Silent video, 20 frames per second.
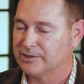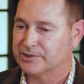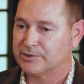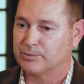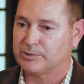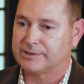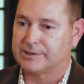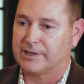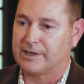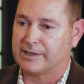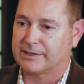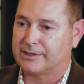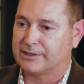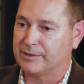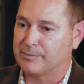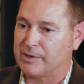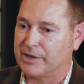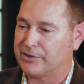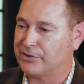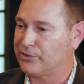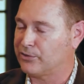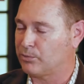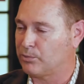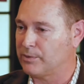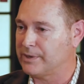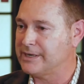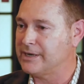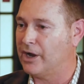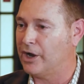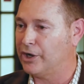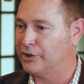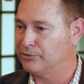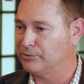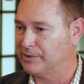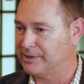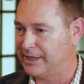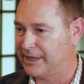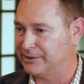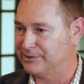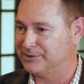So we're talking about
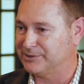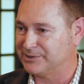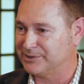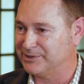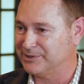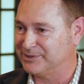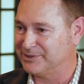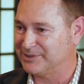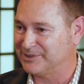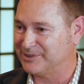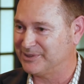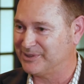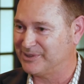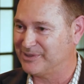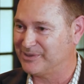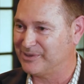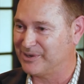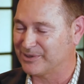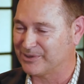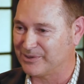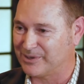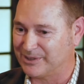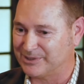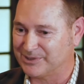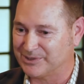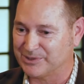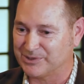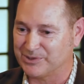300 agencies, across the